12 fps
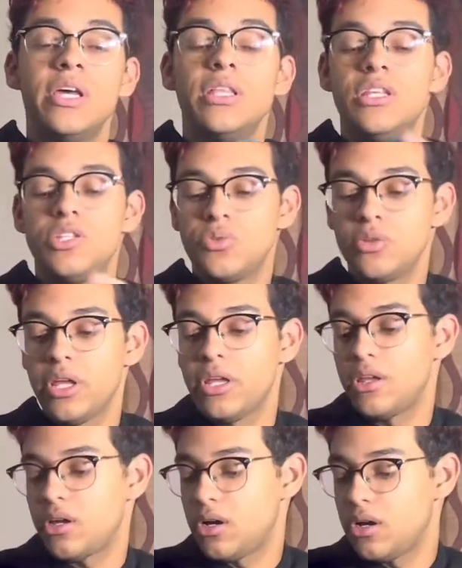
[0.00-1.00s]
These
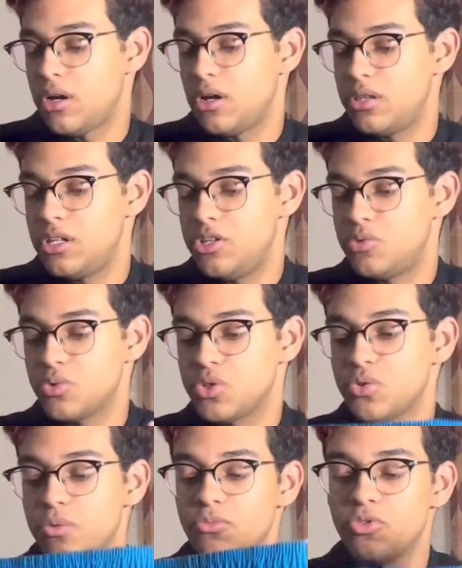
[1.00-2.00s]
were
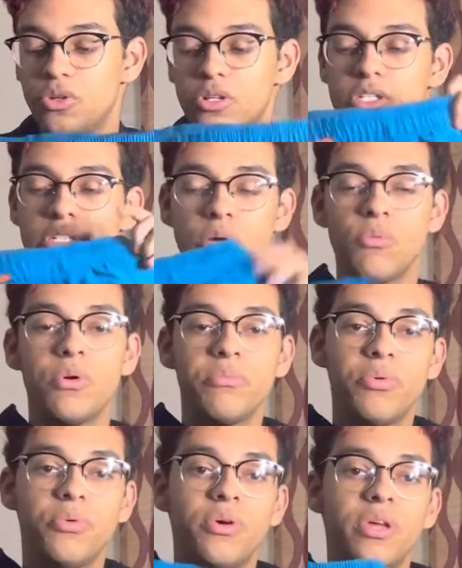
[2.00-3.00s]
swim trunks at one
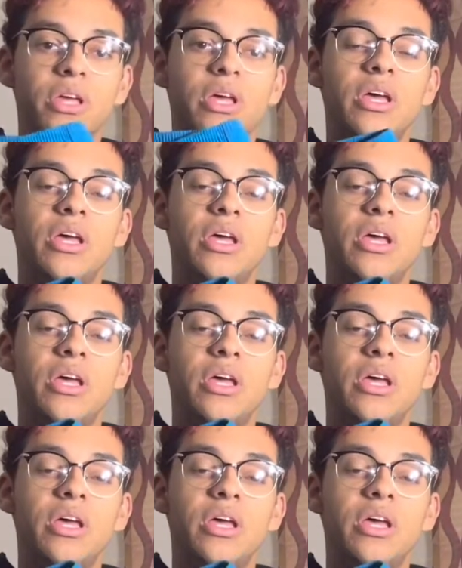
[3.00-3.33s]
point.